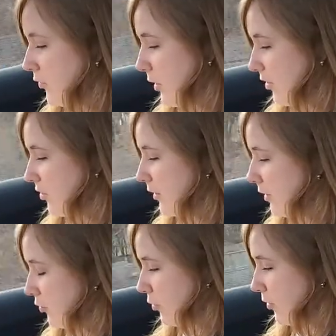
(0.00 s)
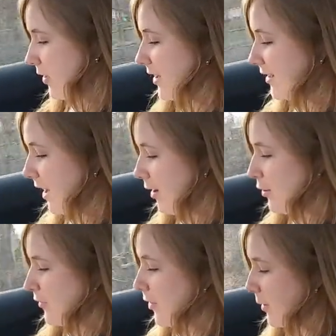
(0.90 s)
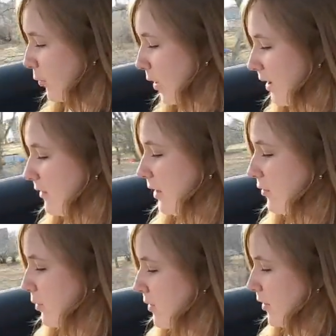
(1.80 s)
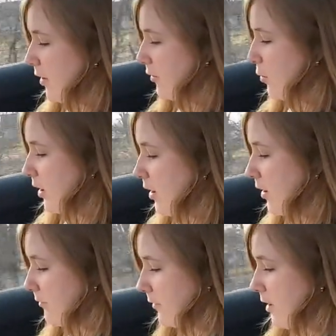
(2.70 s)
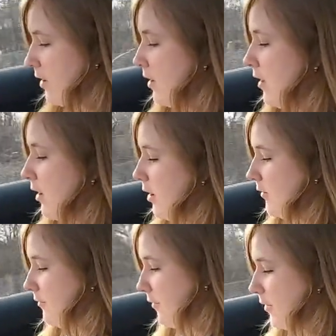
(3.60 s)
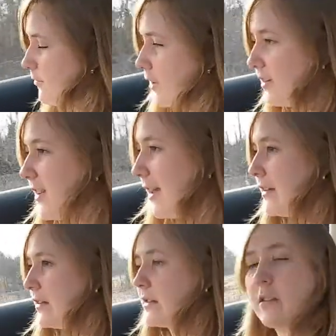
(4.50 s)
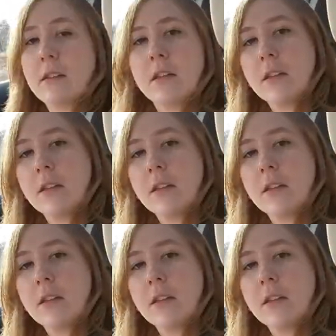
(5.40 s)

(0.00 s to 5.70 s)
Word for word: Traction control cannot overcome gravity, throwing the car's weight off of the front end.